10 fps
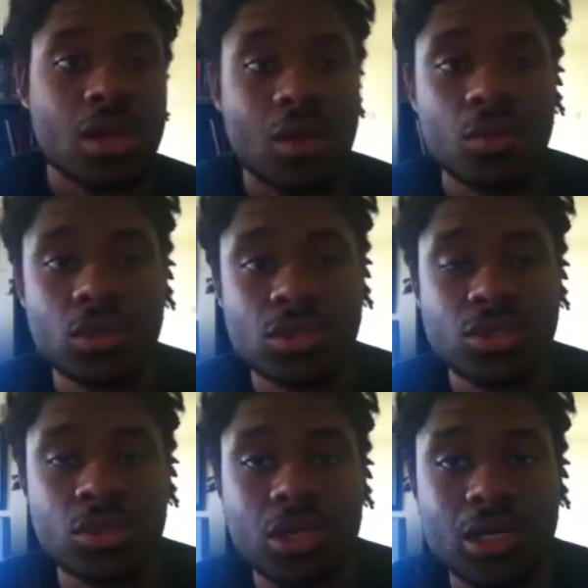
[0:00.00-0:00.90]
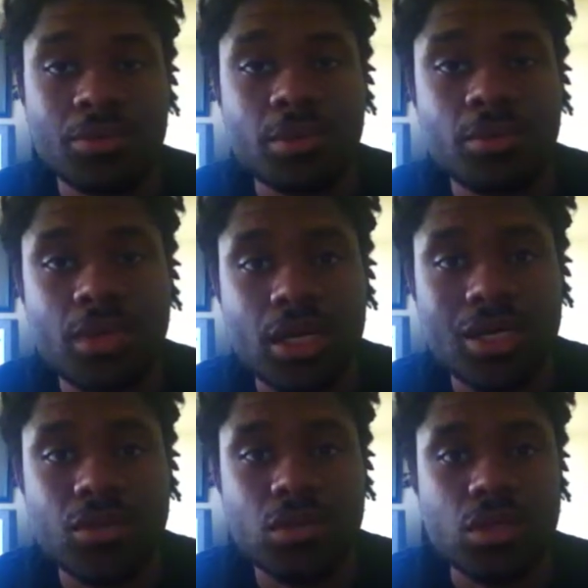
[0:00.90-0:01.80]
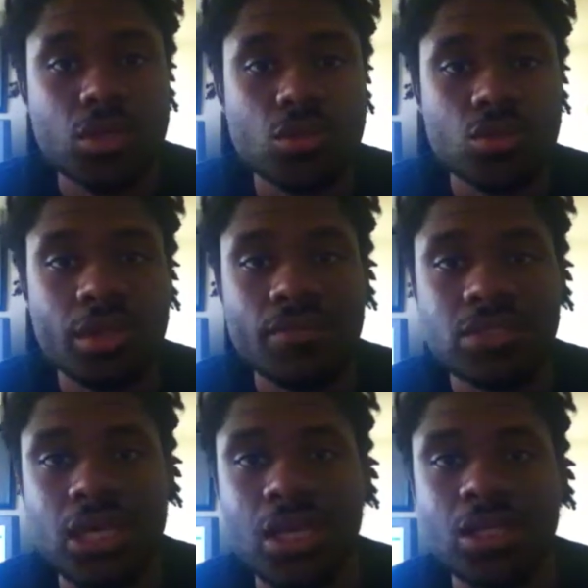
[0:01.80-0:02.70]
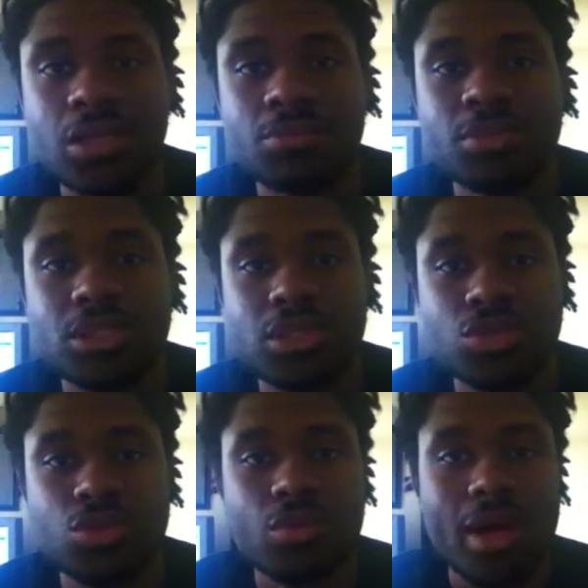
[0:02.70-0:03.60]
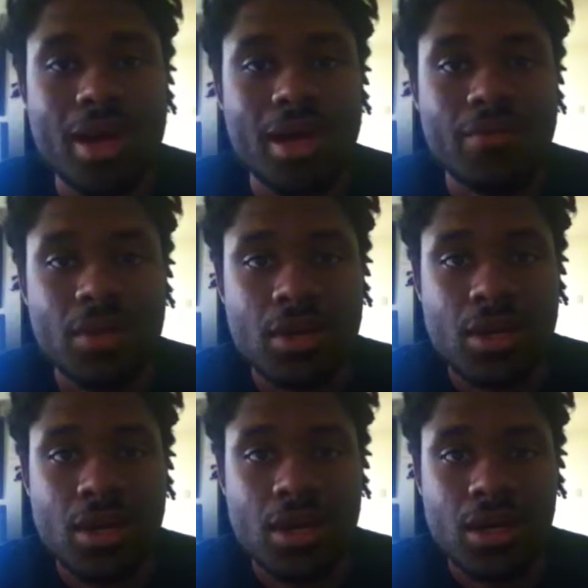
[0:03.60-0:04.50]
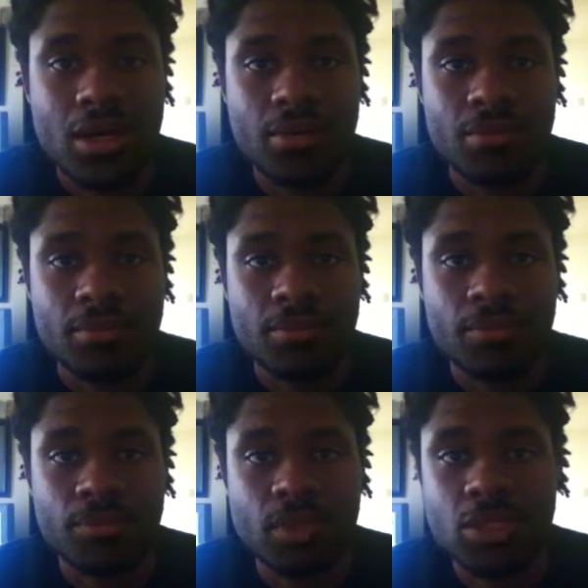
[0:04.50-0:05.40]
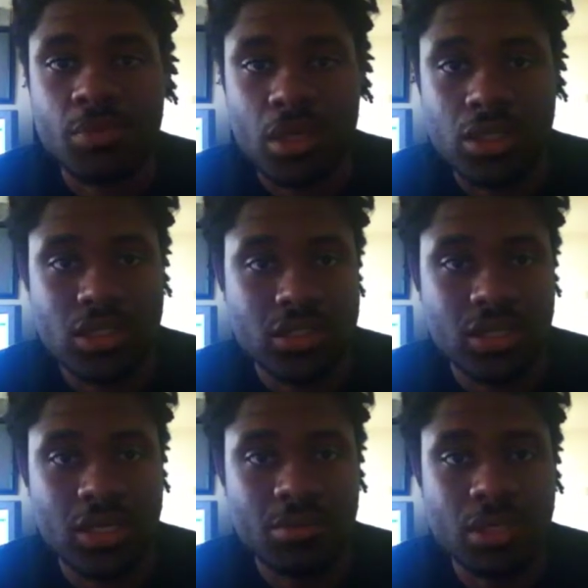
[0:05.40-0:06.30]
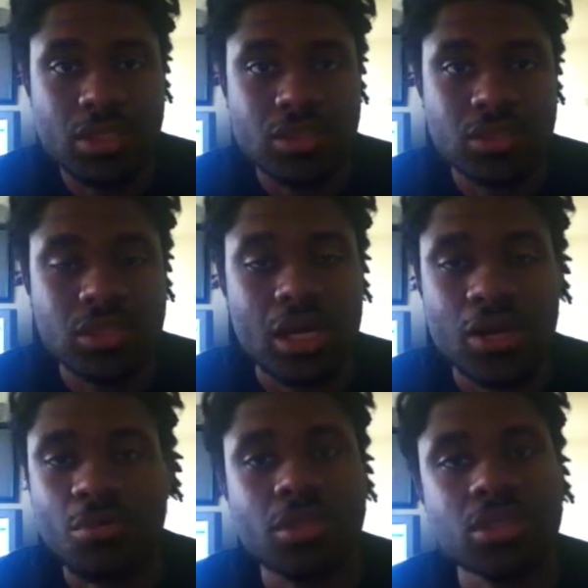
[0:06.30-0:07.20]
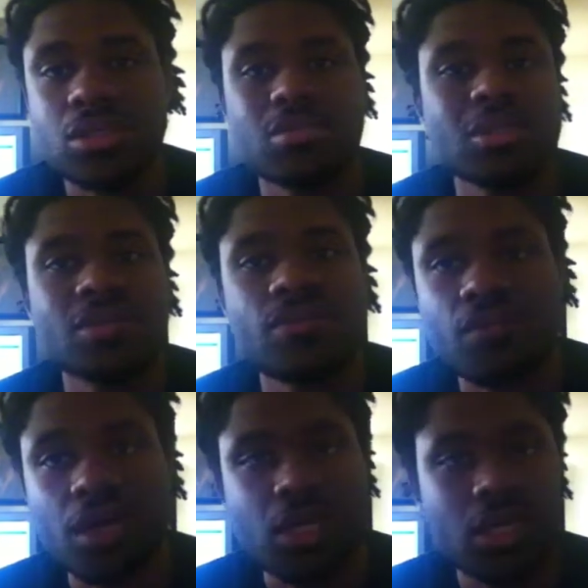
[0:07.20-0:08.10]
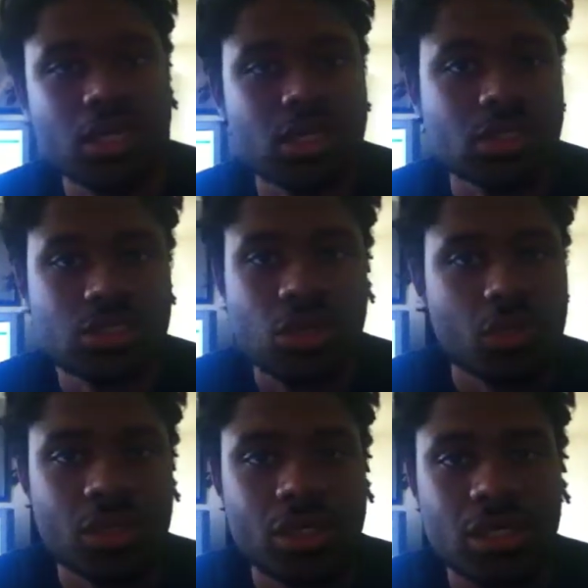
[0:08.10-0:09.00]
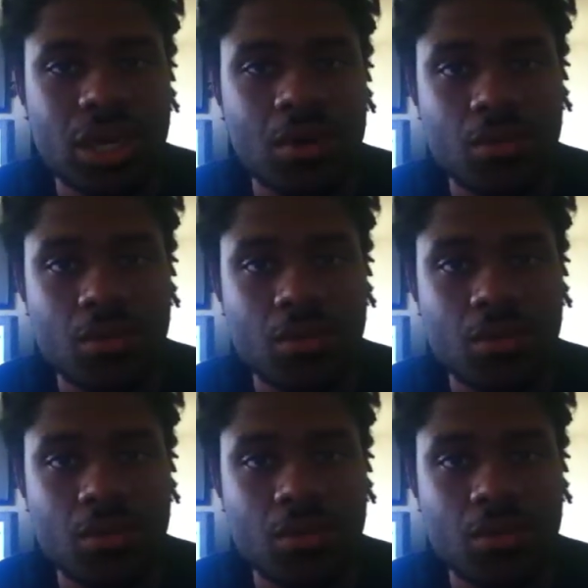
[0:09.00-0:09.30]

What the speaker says: I wanted to show a lot of people that you can use whatever talent and potential you have. This part of the segment is not going to be so much funny and joking.